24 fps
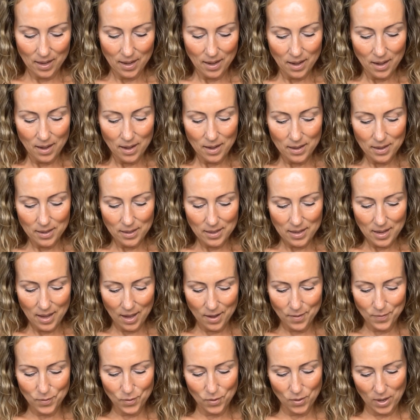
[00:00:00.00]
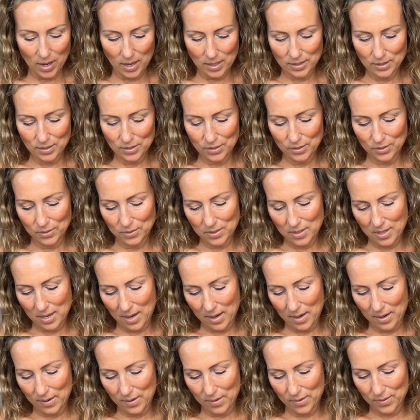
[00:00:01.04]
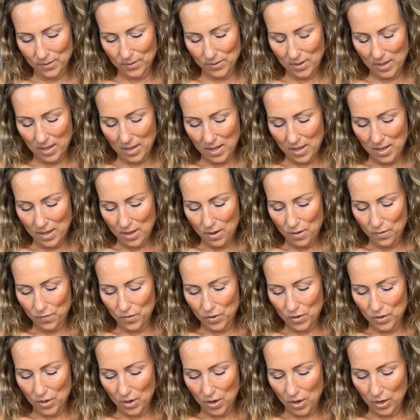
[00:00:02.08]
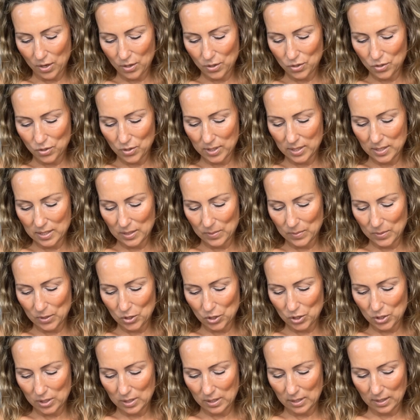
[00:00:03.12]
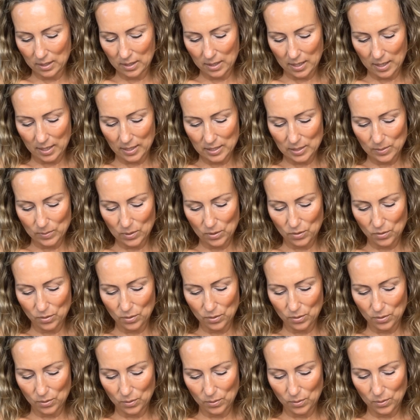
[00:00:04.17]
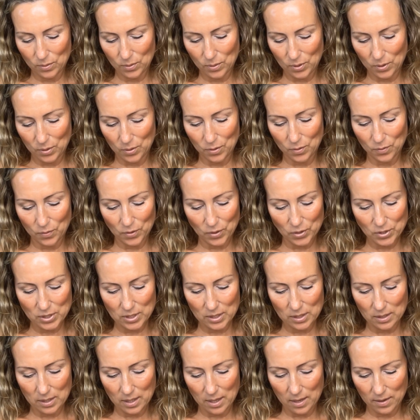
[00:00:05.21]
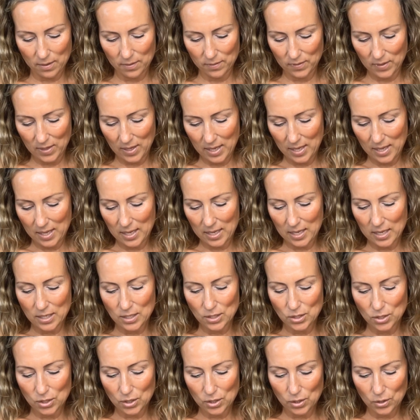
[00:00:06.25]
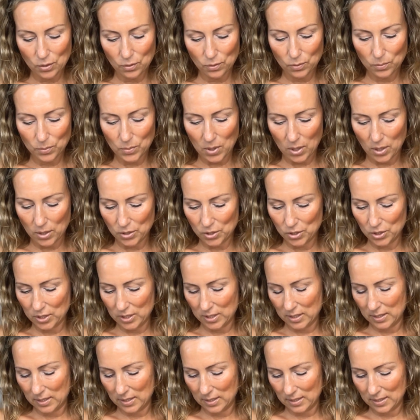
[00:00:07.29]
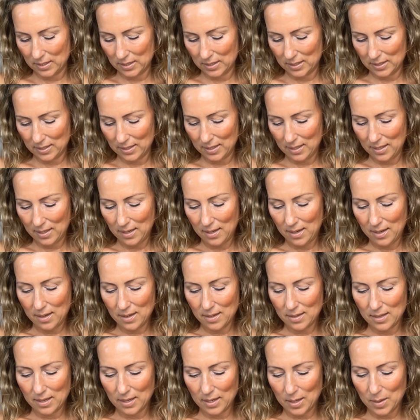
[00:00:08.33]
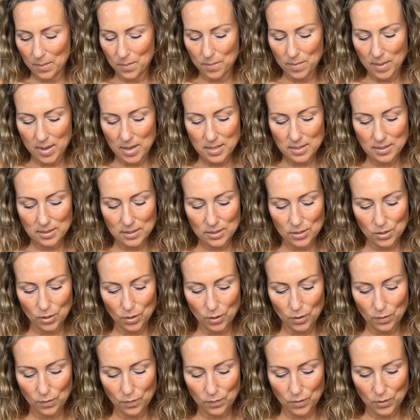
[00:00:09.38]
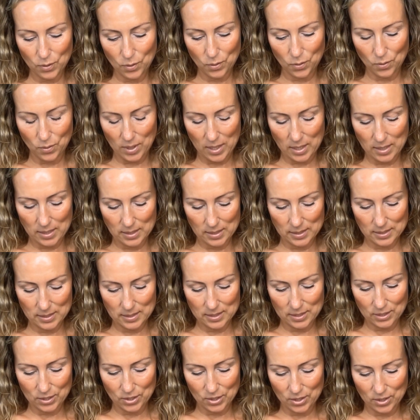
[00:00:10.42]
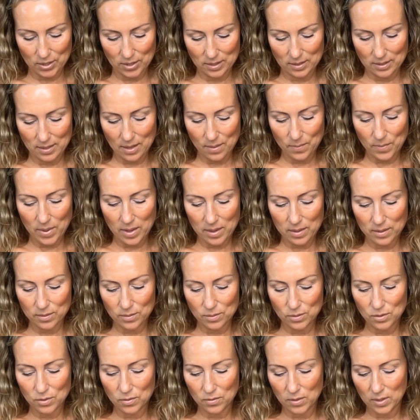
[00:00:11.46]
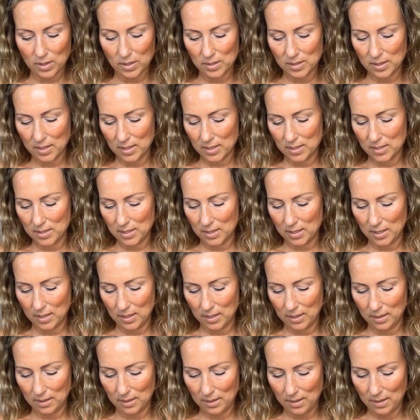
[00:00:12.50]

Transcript: I have gratitude now for the heart transmission that guides me through universal love into the group consciousness that can best serve the greatest good and my own divine destiny.